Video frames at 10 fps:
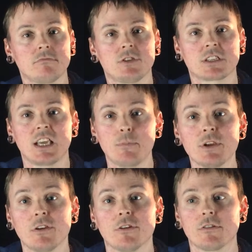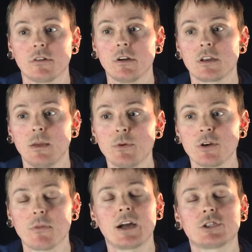just keeping
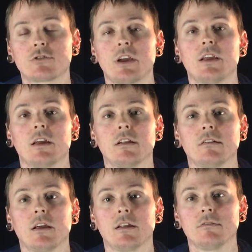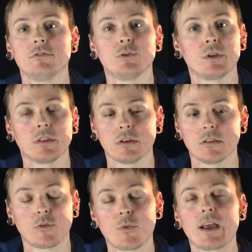your mind straight and doing
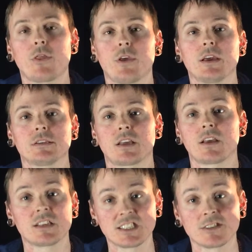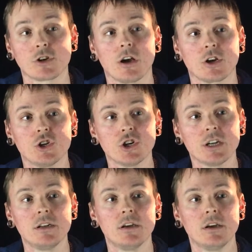the right things. I think this is a
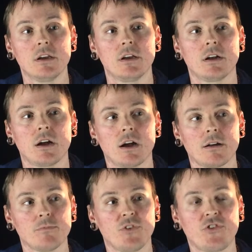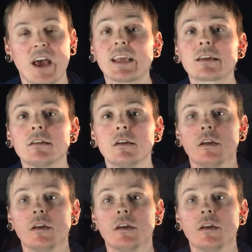good setting,